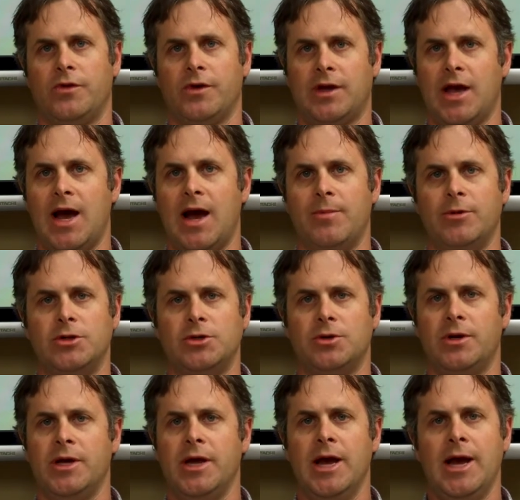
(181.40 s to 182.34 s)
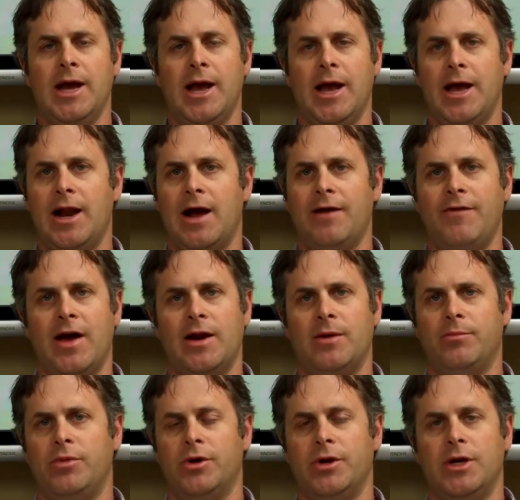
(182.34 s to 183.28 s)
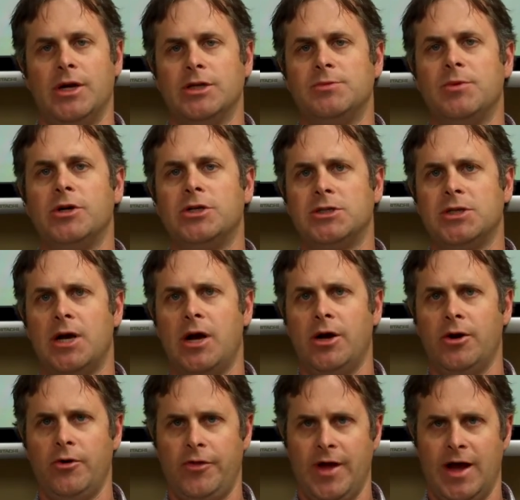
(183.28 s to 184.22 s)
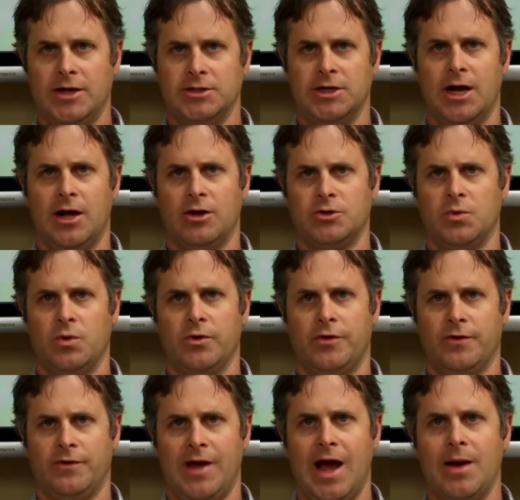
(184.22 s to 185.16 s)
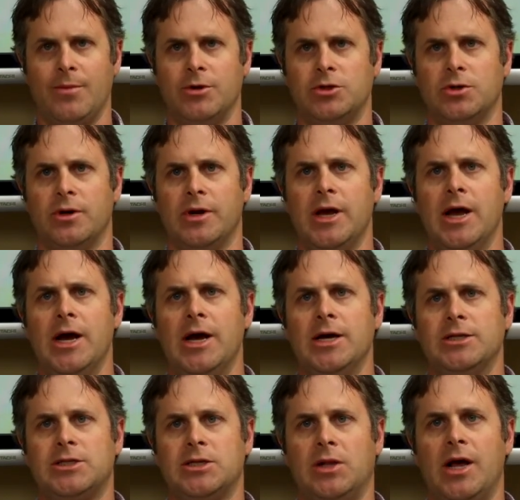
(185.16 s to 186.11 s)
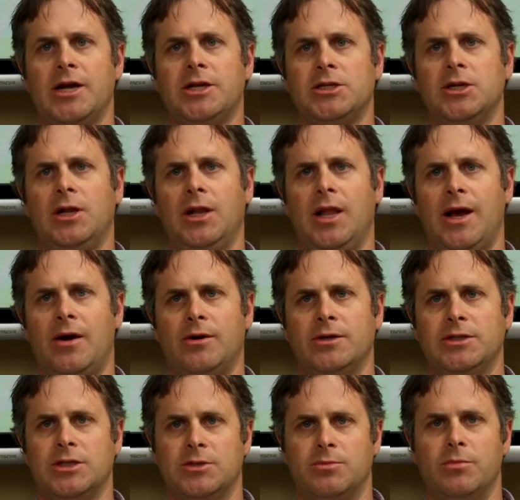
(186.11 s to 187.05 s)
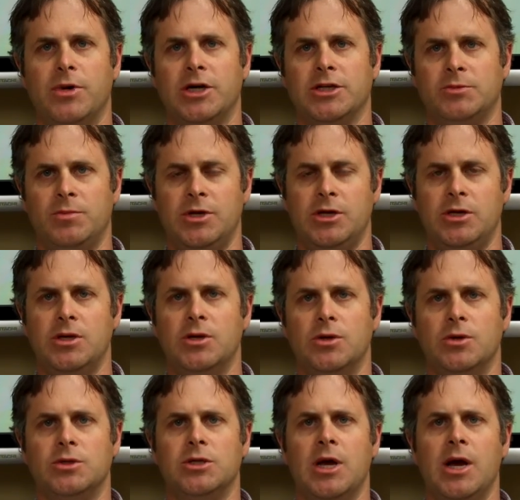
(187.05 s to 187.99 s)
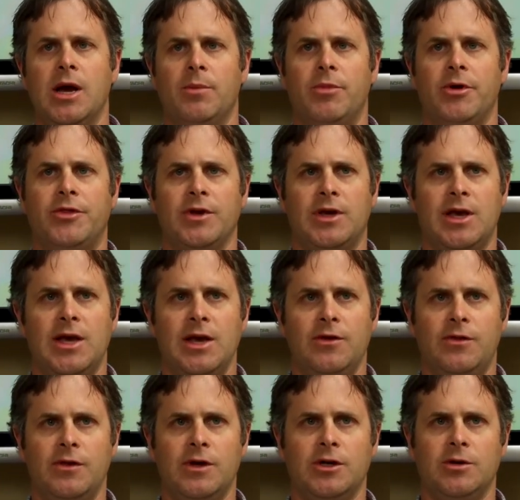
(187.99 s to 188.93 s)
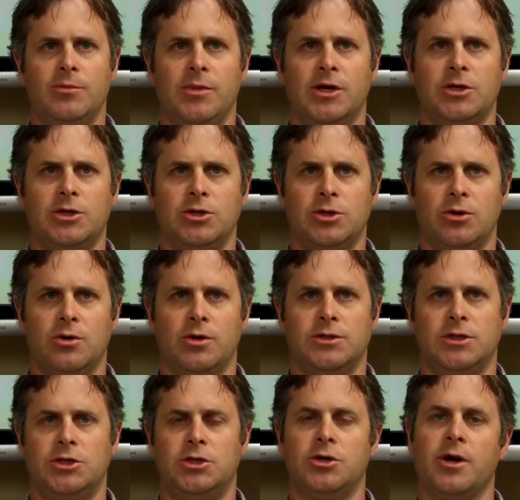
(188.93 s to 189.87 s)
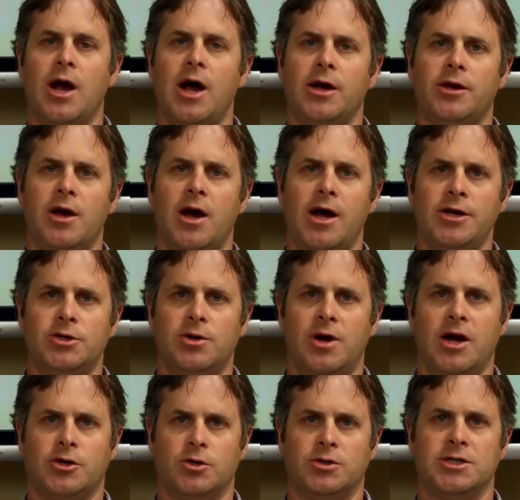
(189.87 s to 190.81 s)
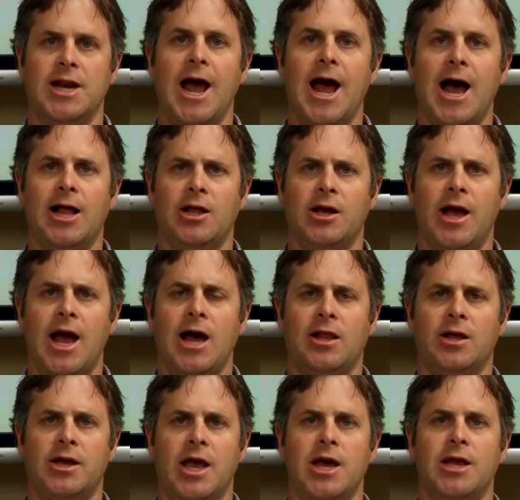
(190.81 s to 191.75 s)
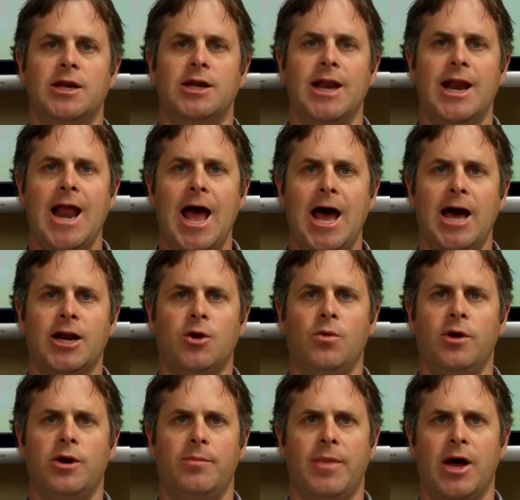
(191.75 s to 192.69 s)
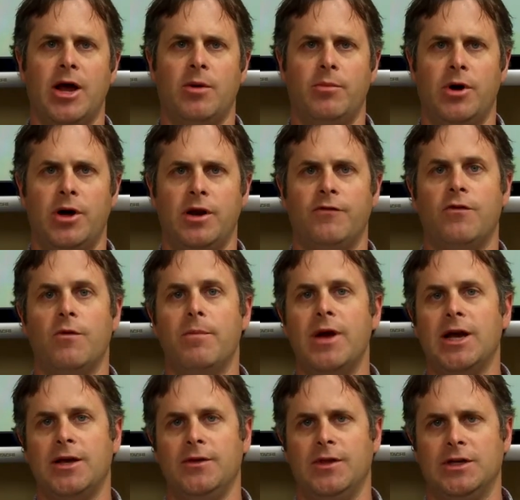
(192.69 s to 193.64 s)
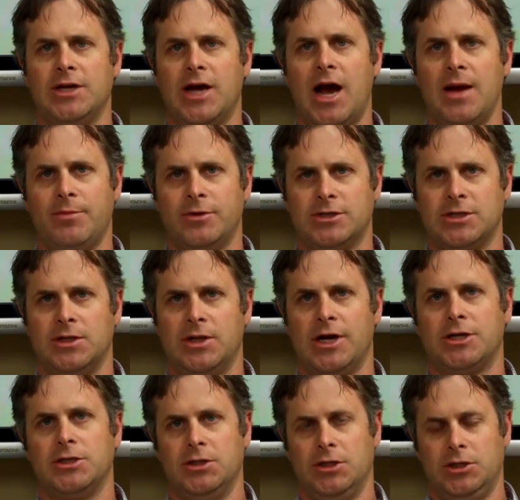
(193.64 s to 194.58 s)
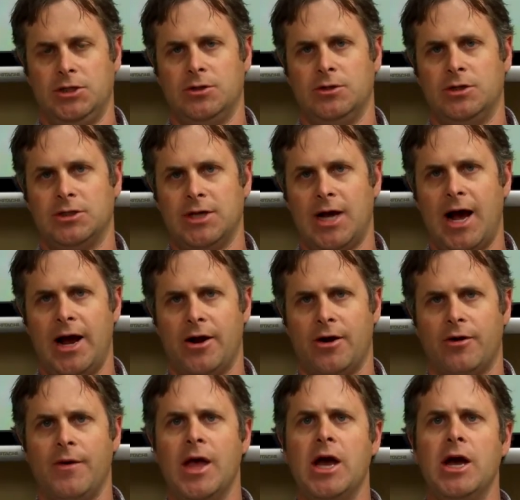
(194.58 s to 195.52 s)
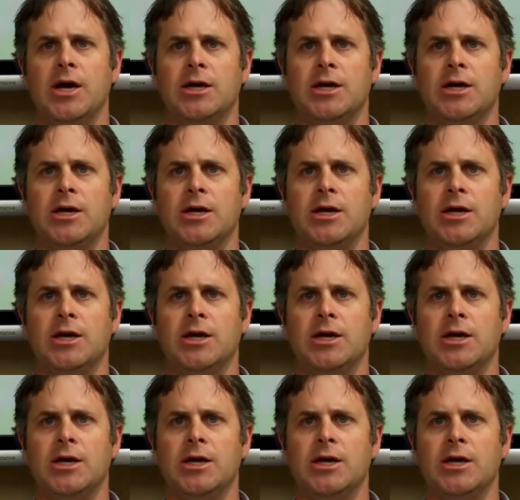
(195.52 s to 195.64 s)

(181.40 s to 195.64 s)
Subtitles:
worth of cabinetry, and I've had them put in as much as $100,000 worth of cabinetry. Selection allowances must be used, but the key thing to make sure is that your contractor is allocated an adequate amount of money for making the type of selection that you desire.